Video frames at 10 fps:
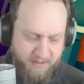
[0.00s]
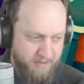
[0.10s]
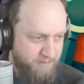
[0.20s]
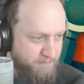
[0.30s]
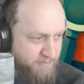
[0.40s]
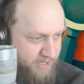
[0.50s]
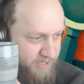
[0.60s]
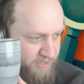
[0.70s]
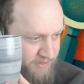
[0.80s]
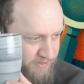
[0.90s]
Mine
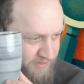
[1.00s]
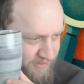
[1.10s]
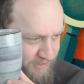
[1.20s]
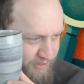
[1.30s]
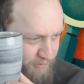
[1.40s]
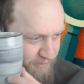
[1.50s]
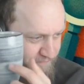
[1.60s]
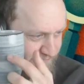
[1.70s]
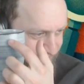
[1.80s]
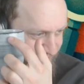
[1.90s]
is a
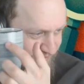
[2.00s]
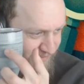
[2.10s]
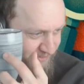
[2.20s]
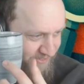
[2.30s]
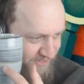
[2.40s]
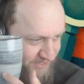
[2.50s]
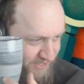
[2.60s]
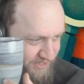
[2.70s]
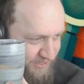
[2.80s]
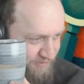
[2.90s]
coffee, and it's
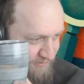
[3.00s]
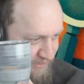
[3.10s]
slightly green,